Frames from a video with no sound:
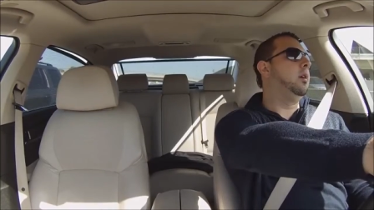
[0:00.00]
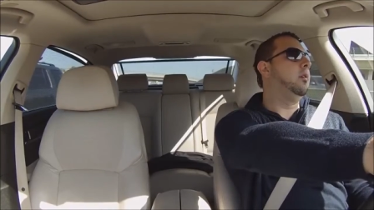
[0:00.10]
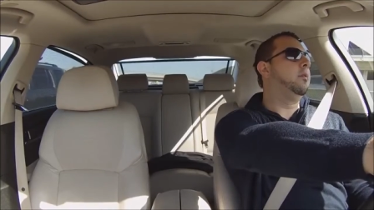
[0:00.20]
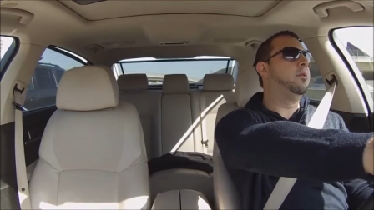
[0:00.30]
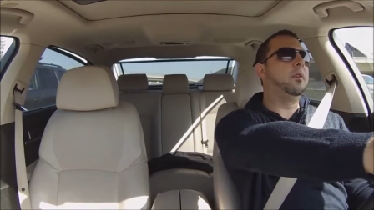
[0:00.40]

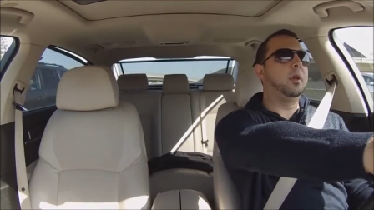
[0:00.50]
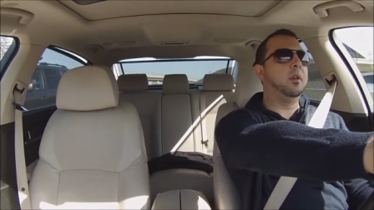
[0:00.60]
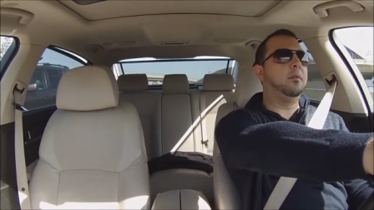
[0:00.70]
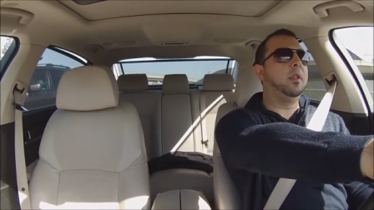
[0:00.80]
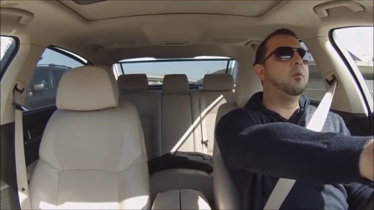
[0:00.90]
if
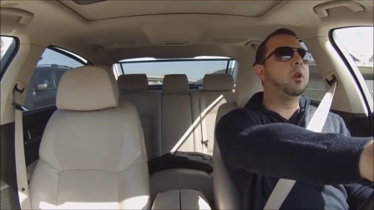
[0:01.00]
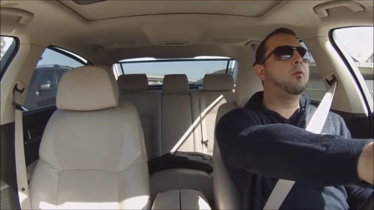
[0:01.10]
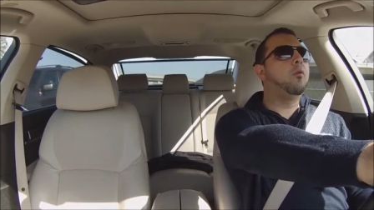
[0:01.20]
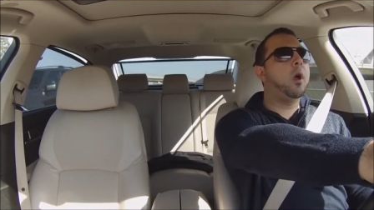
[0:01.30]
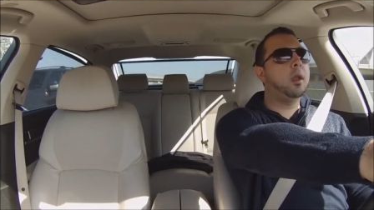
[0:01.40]
if they would
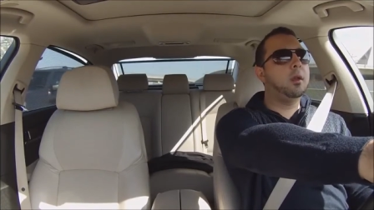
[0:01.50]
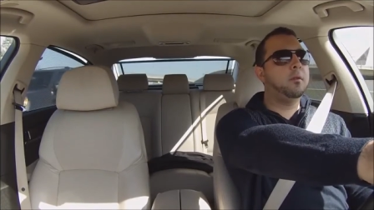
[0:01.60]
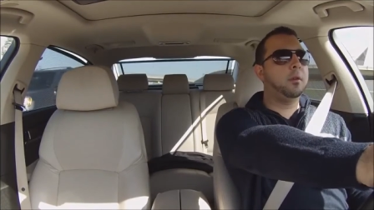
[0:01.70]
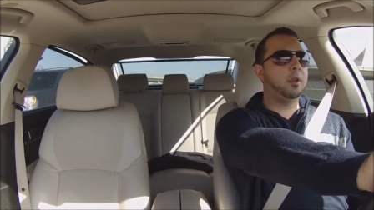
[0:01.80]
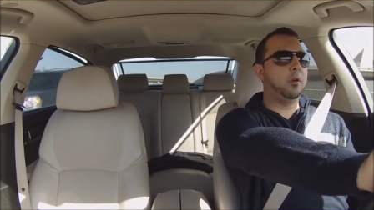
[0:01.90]
have
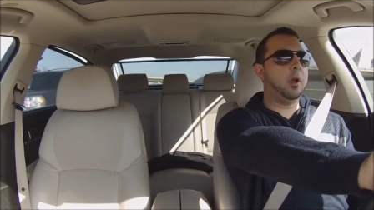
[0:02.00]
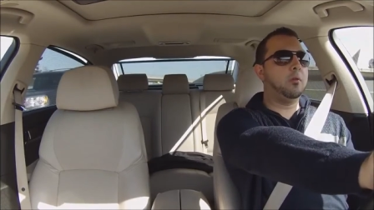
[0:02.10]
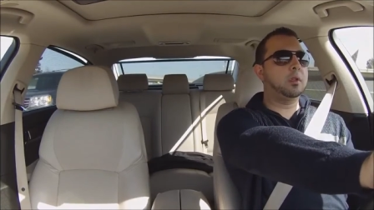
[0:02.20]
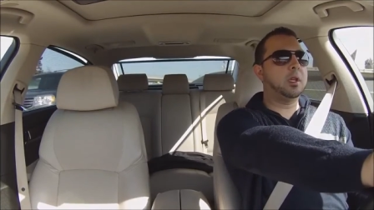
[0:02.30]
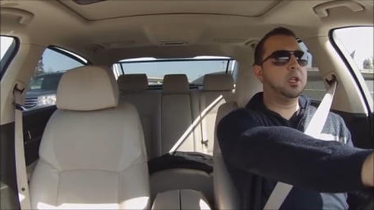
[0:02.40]
waited for the Great
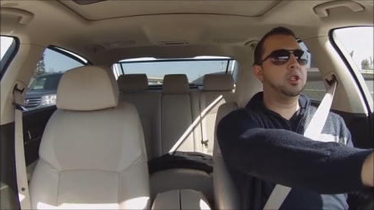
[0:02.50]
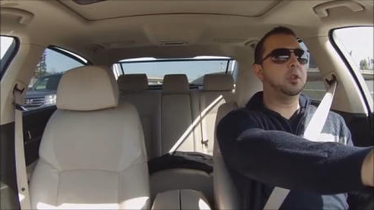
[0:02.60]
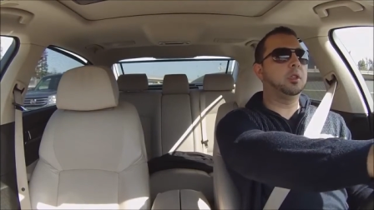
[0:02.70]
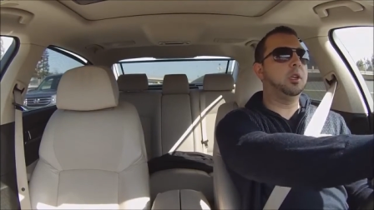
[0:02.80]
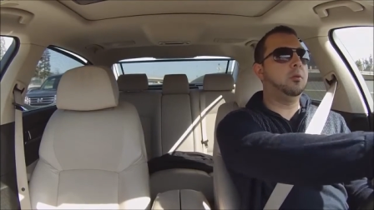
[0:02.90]
Recession,
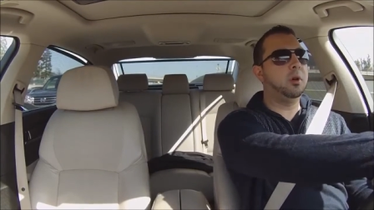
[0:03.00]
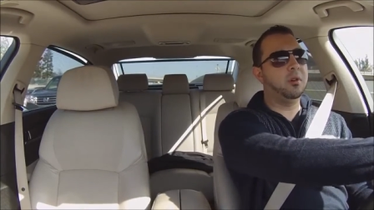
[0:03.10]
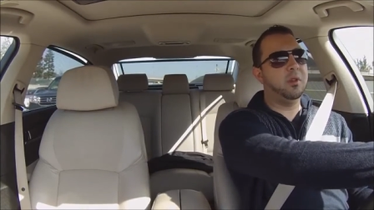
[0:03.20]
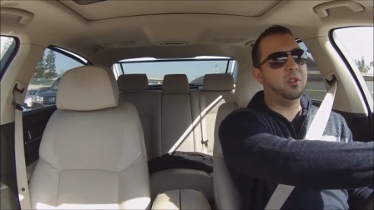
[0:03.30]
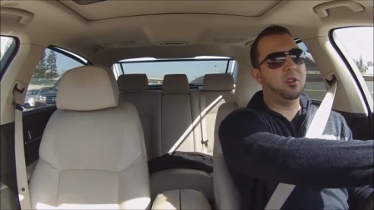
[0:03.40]
the deal would
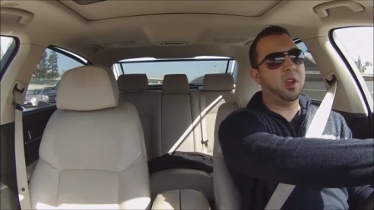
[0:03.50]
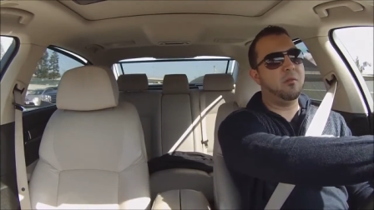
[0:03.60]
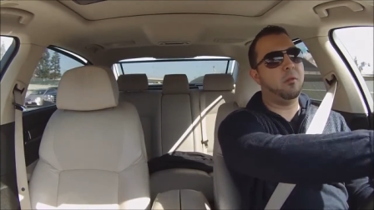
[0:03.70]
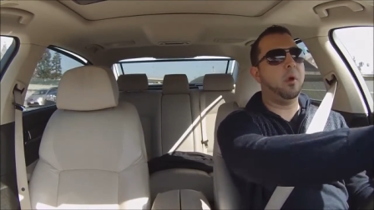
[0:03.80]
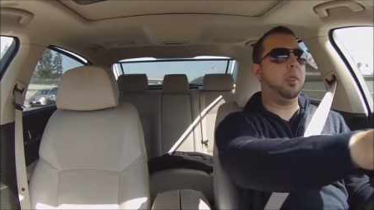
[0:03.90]
have either
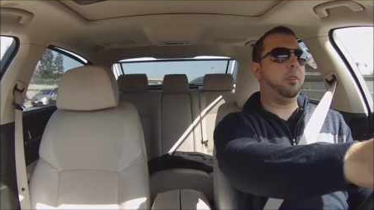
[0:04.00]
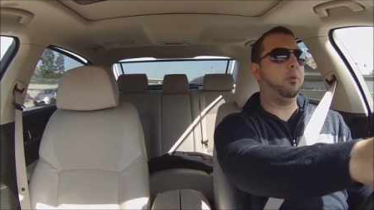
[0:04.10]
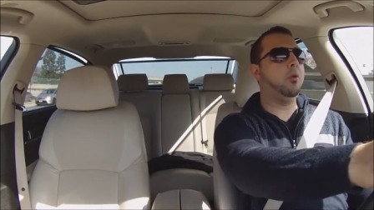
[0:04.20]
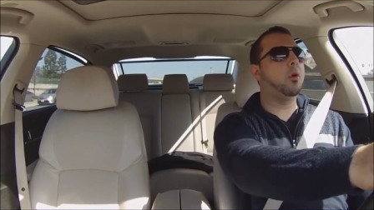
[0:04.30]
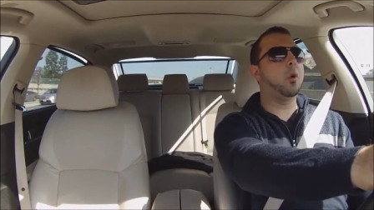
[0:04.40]
never went
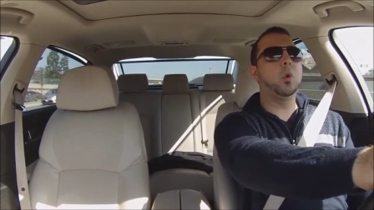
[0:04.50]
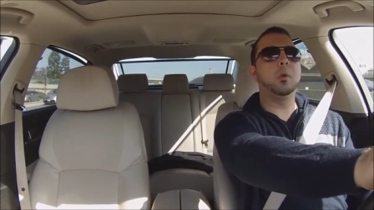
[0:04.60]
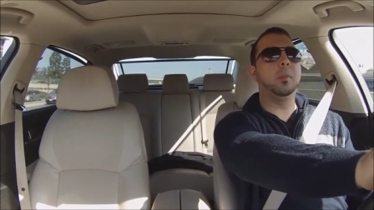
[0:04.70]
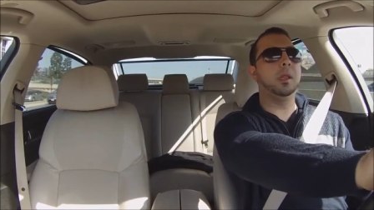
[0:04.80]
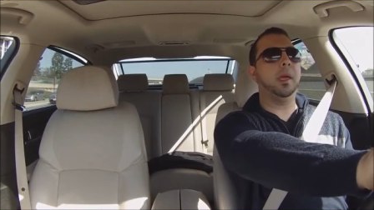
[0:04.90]
through or would
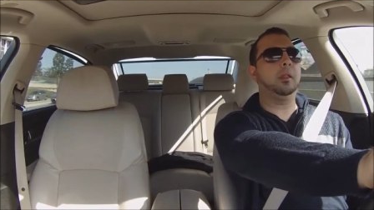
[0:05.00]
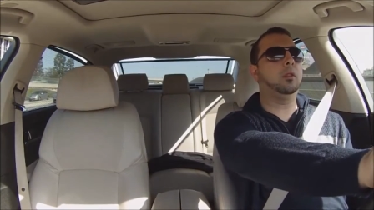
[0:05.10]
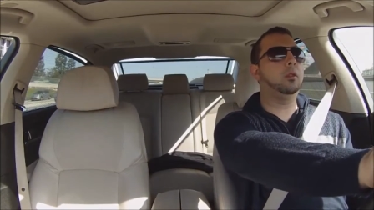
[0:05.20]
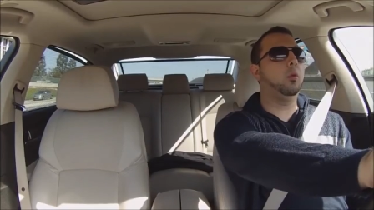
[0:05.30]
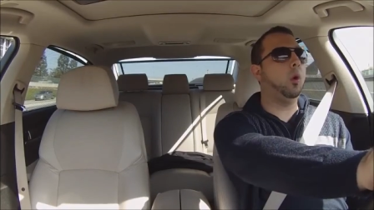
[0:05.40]
have been like
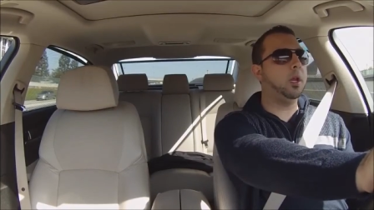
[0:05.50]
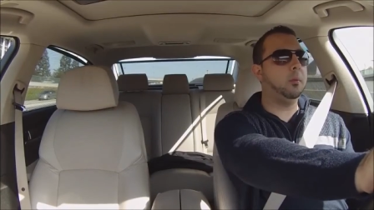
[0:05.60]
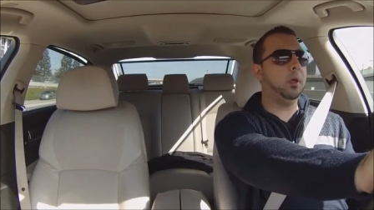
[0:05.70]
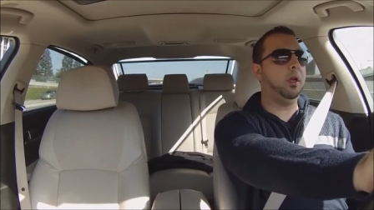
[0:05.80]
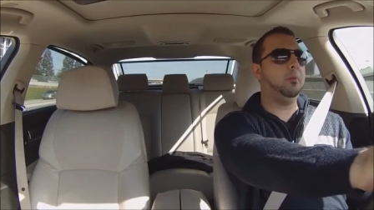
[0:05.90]
20
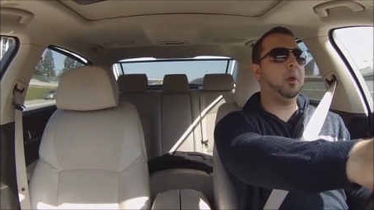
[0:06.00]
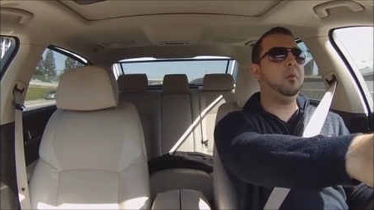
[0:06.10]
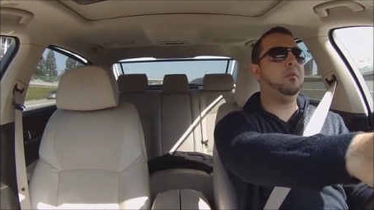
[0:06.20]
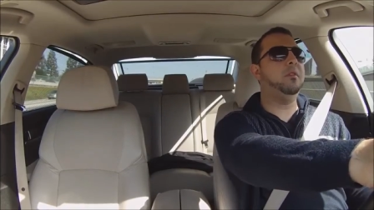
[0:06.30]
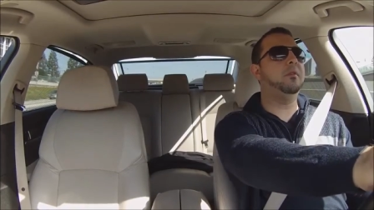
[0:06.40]
million,
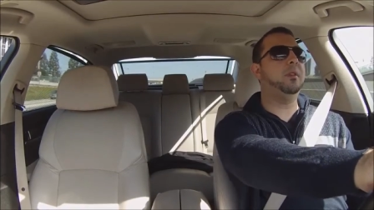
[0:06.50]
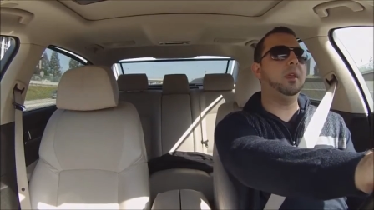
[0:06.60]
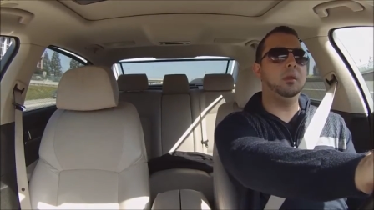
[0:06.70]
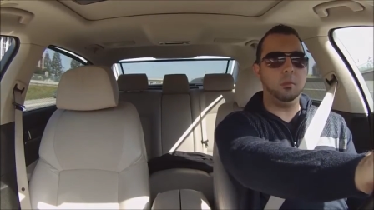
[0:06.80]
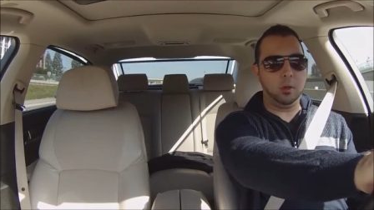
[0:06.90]
maybe
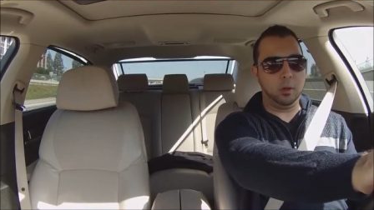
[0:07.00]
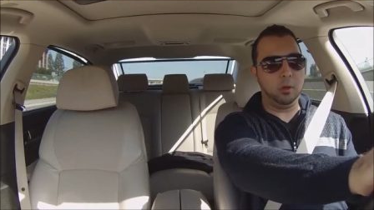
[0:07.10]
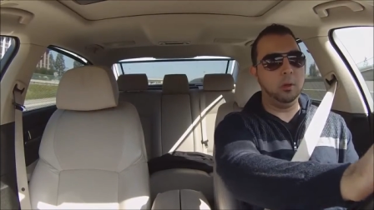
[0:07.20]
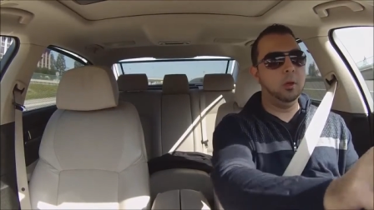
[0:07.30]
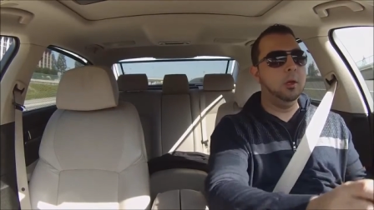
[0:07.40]
15
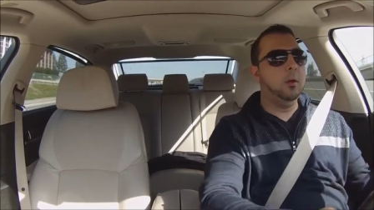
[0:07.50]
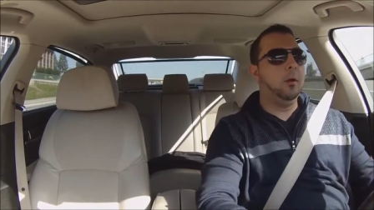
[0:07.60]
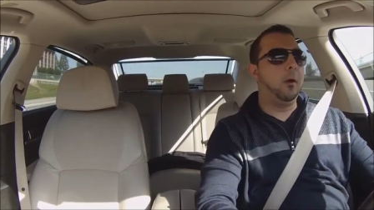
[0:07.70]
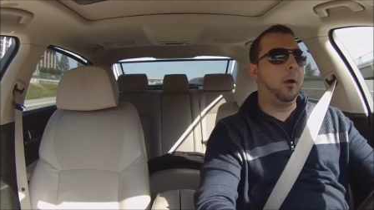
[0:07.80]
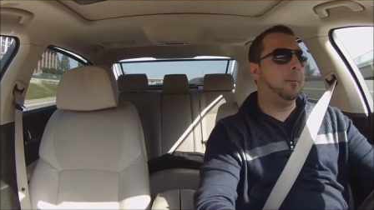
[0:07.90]

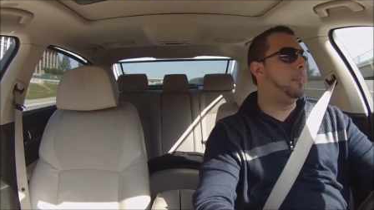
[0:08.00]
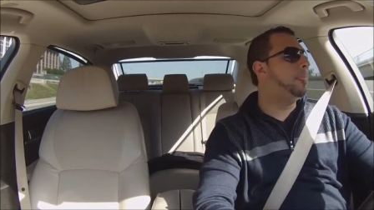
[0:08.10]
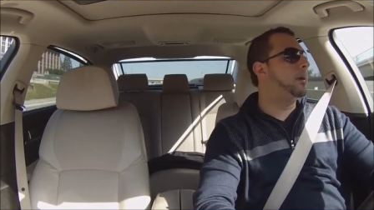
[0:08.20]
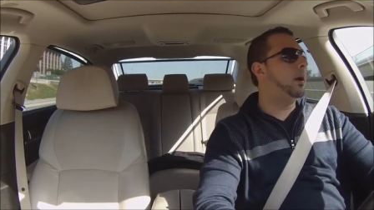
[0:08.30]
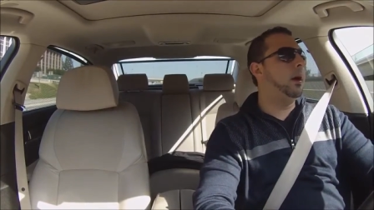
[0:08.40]
million, right?
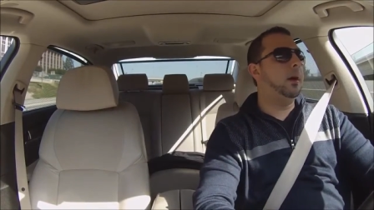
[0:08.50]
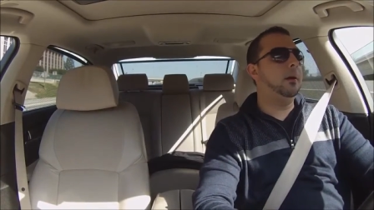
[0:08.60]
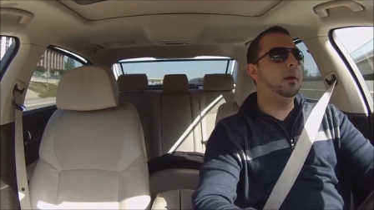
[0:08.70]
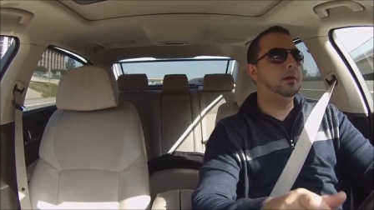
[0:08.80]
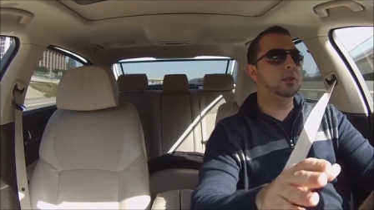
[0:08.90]

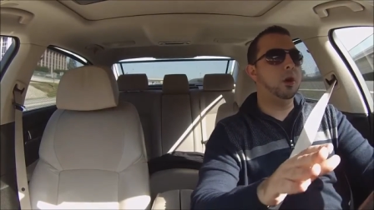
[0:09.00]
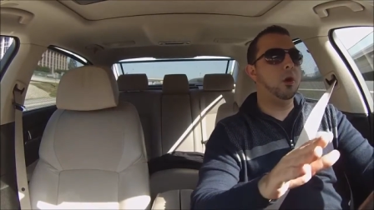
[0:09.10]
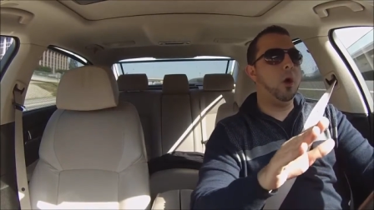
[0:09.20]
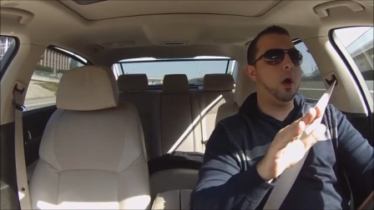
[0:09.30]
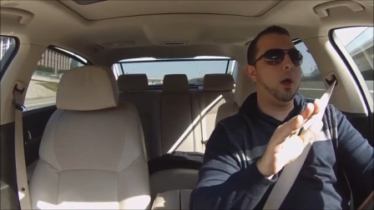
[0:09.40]
Uh,
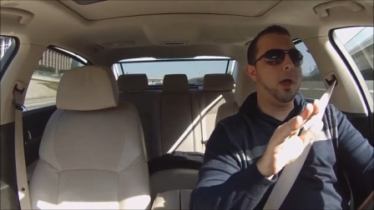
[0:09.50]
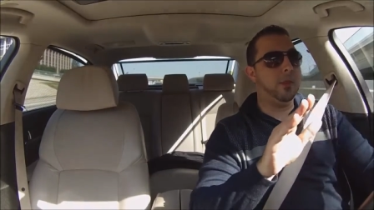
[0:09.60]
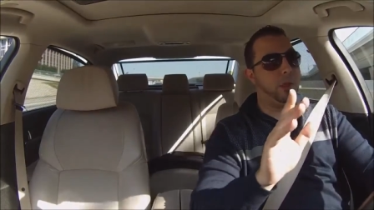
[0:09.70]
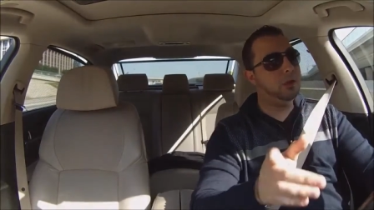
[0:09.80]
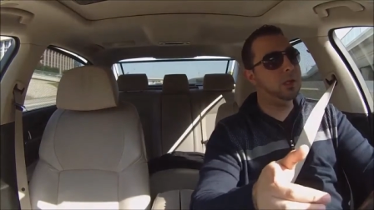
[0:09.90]
so,
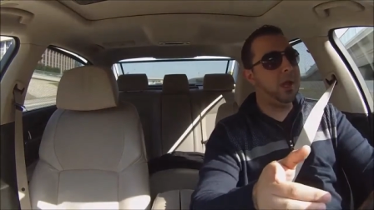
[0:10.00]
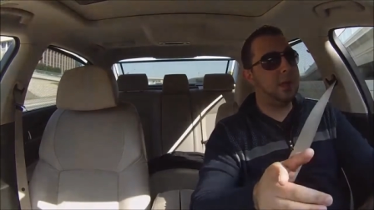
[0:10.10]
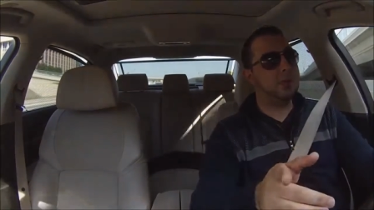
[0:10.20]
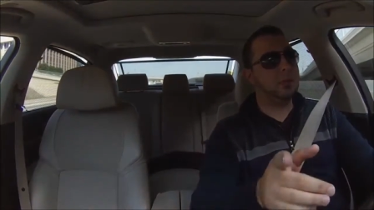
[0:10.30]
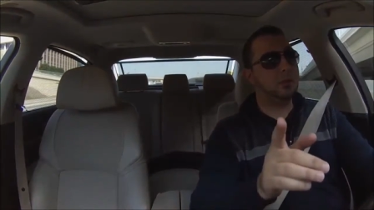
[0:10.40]
and those guys,